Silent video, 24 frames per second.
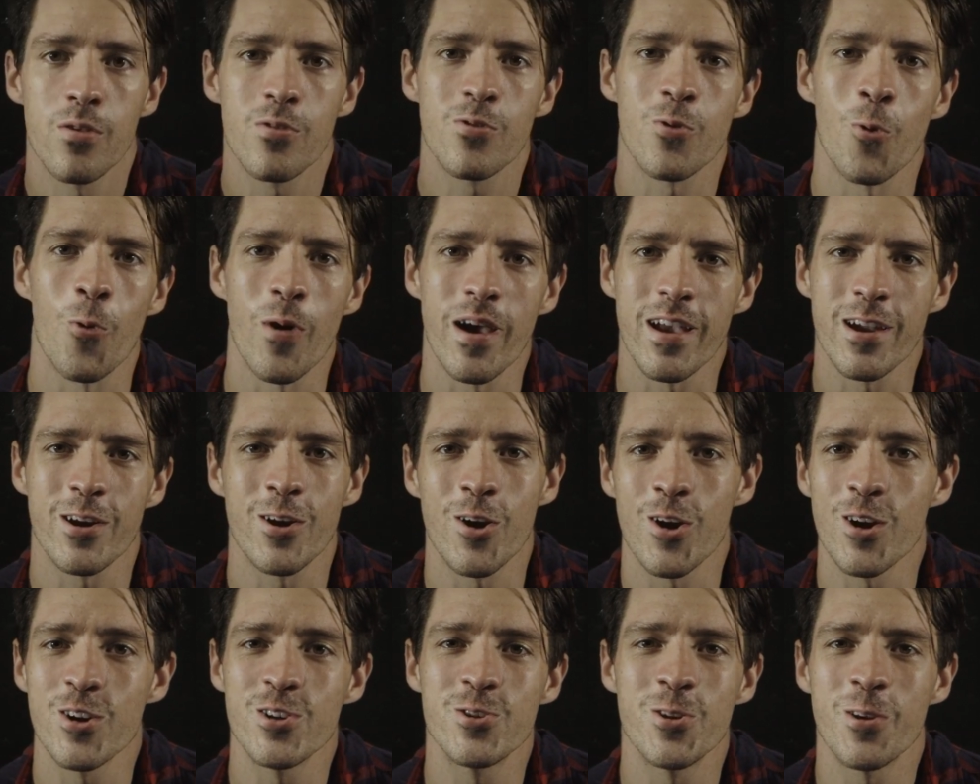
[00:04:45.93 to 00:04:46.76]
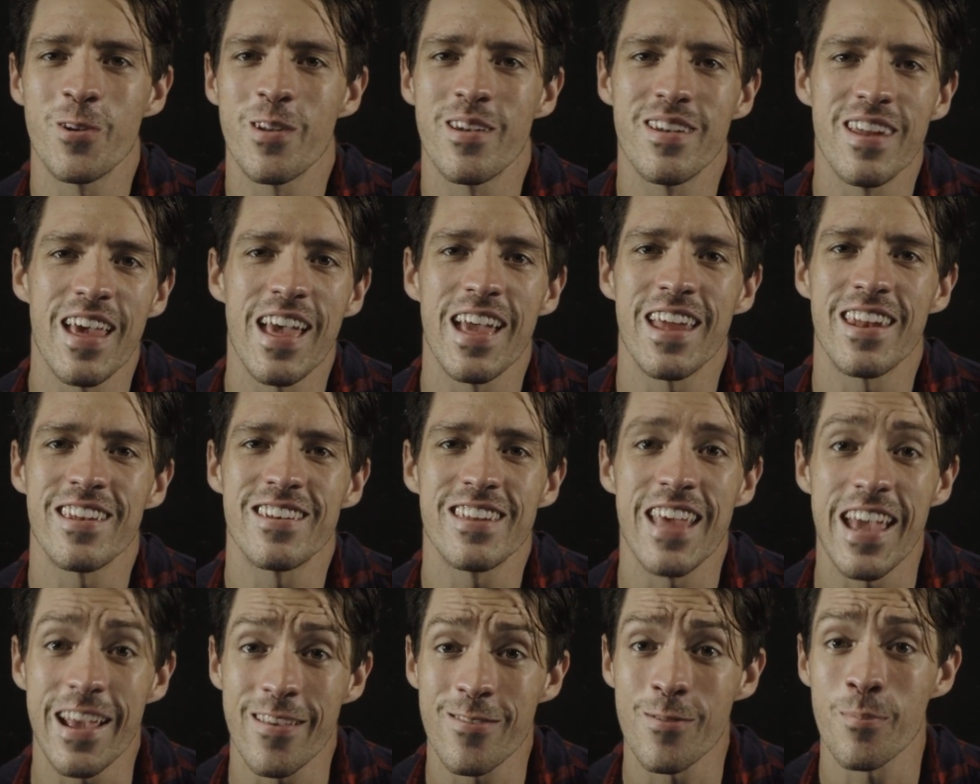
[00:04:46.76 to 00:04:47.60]
So I encourage you today to
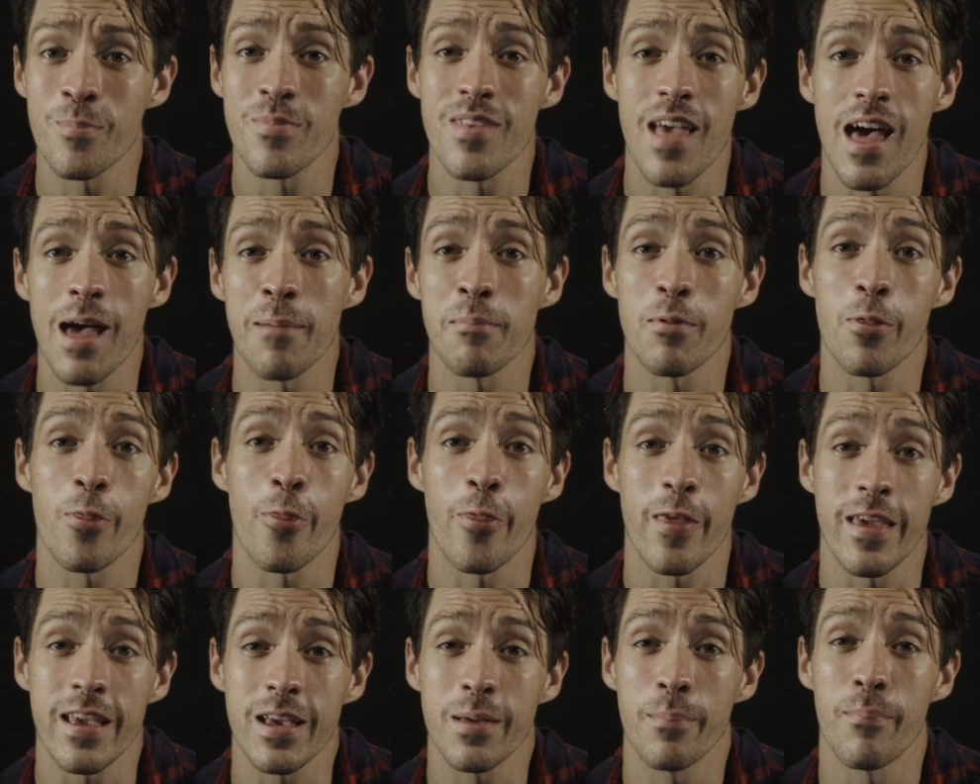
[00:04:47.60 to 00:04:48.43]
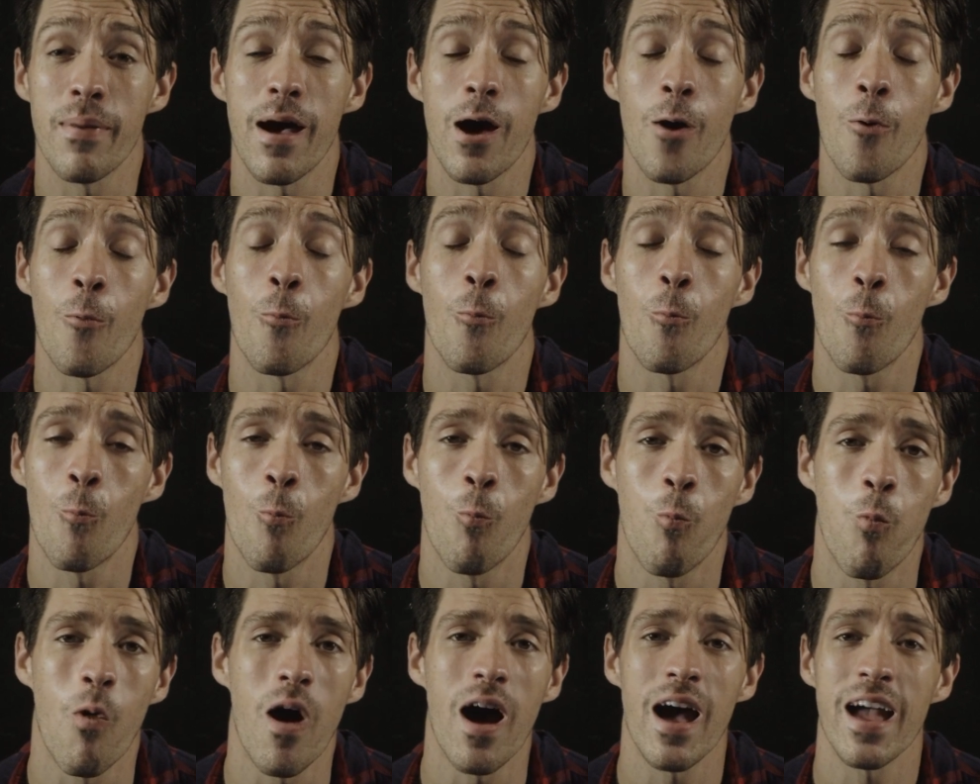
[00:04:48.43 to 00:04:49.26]
take some time to think about
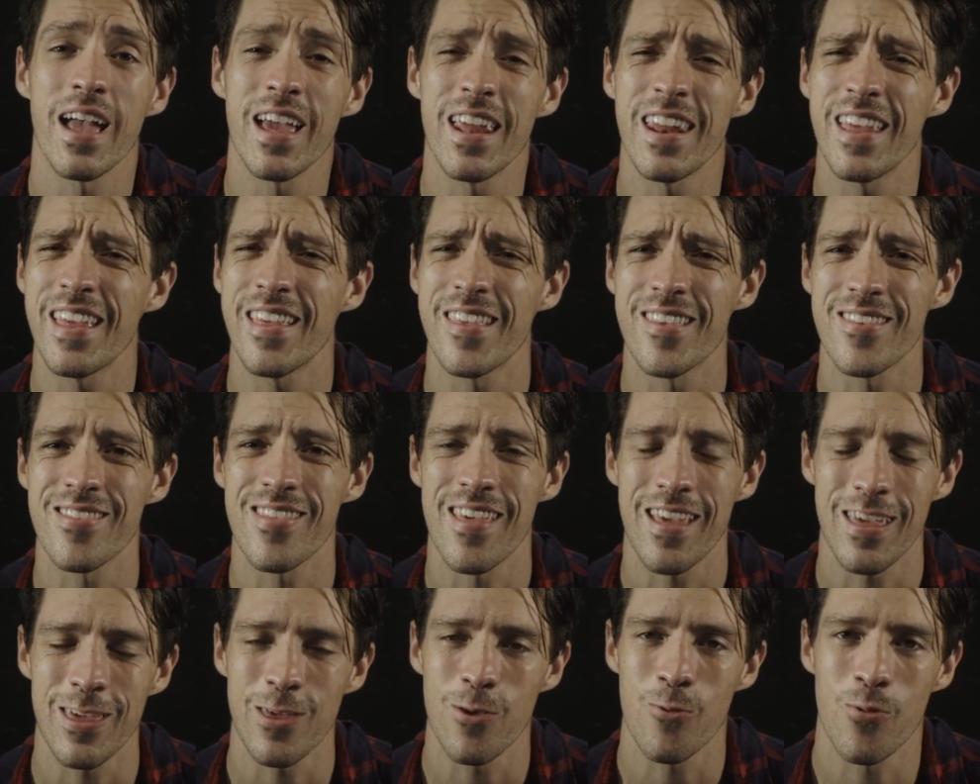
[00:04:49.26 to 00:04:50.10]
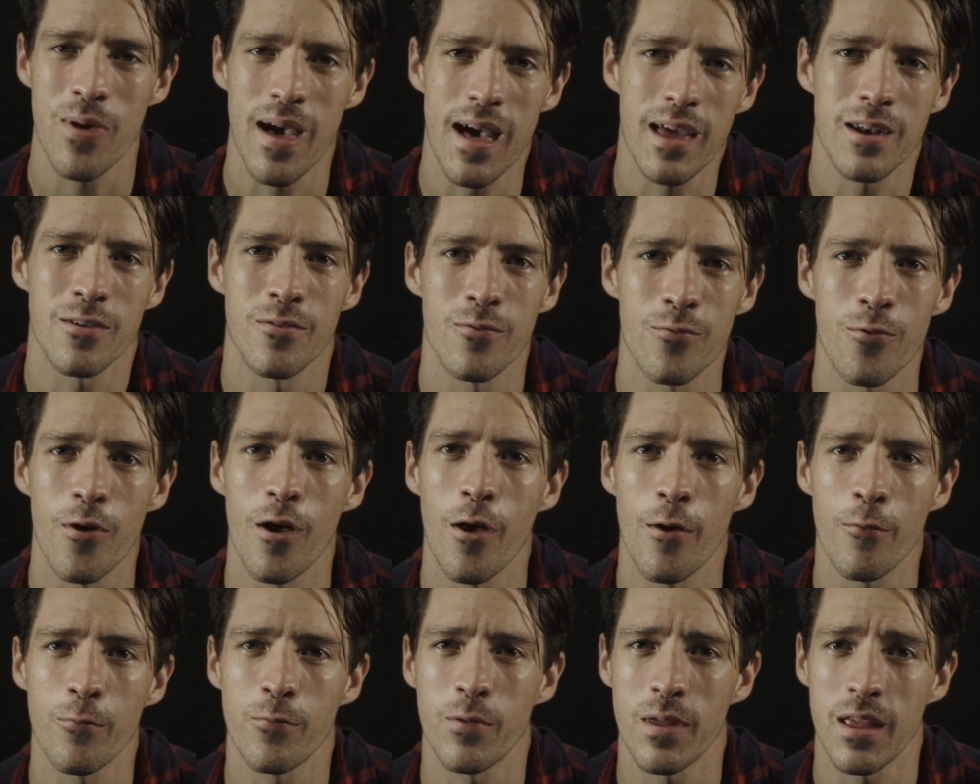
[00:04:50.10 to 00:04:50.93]
why it is that you got
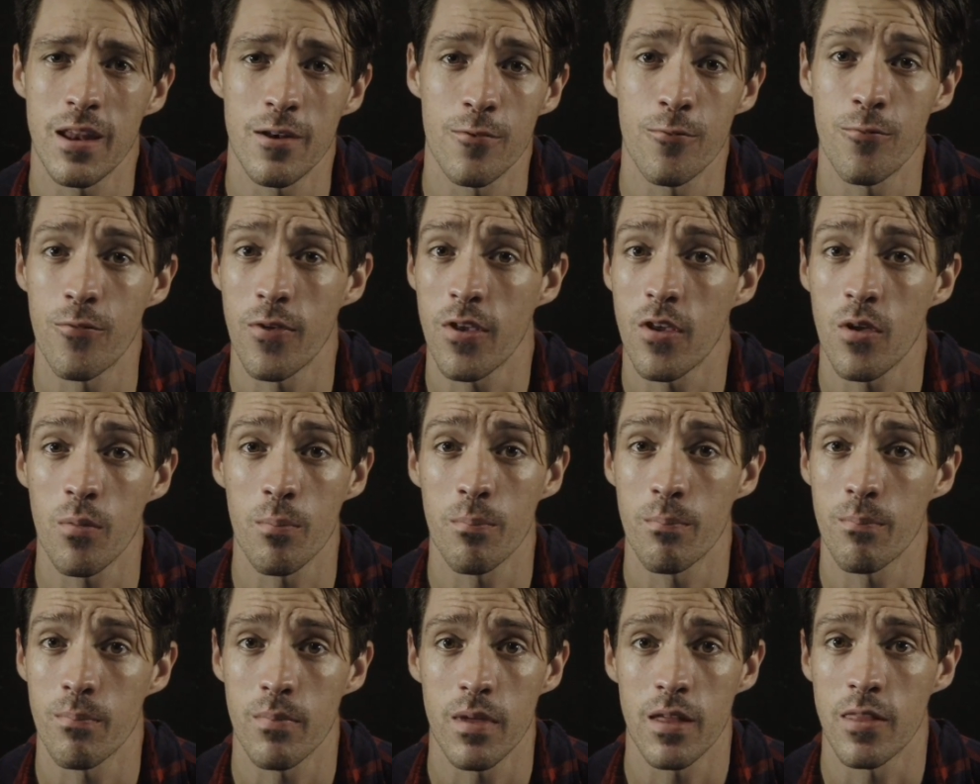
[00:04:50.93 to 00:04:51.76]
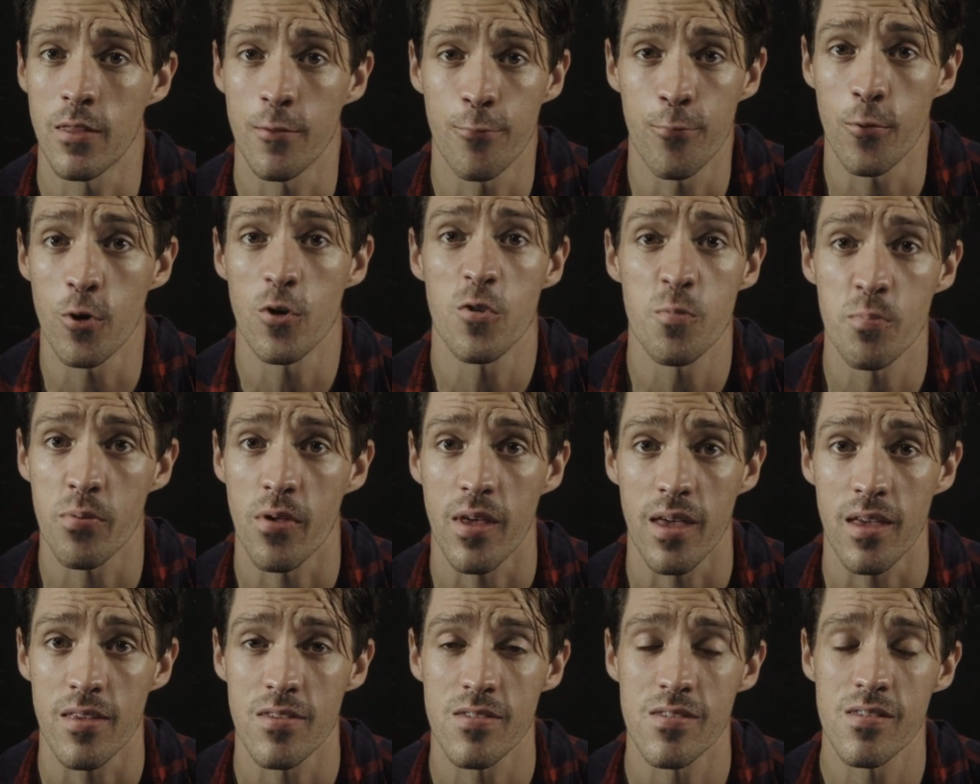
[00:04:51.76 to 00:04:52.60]
involved in film in the first
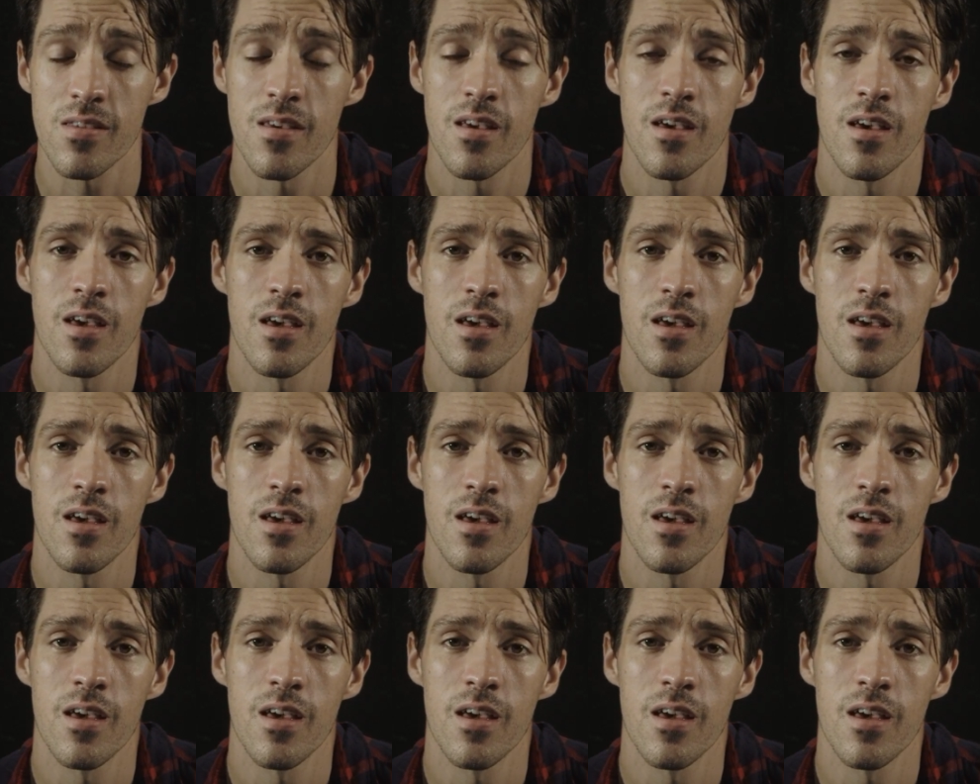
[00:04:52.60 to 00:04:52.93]
place.